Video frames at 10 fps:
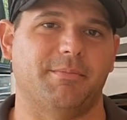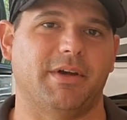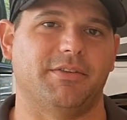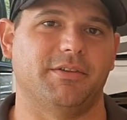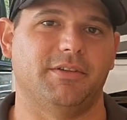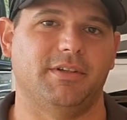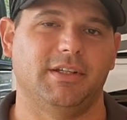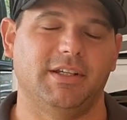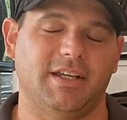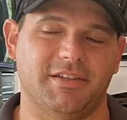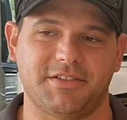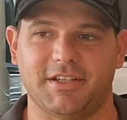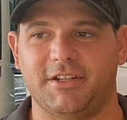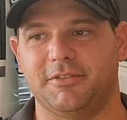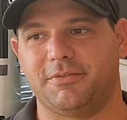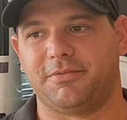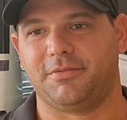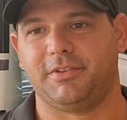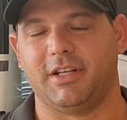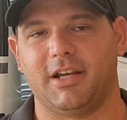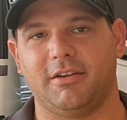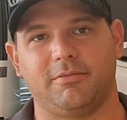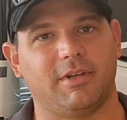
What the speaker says: method instead of, you know,